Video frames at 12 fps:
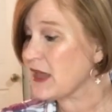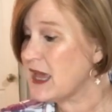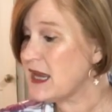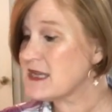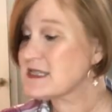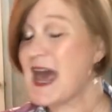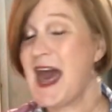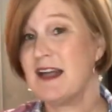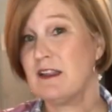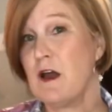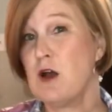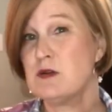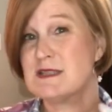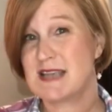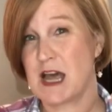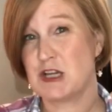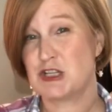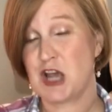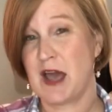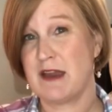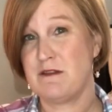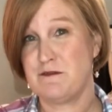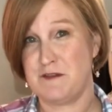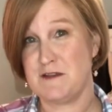It is Hello
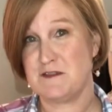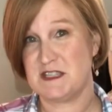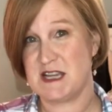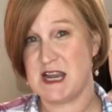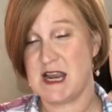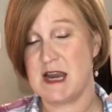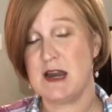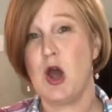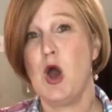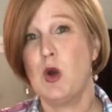Sunshine fifteen,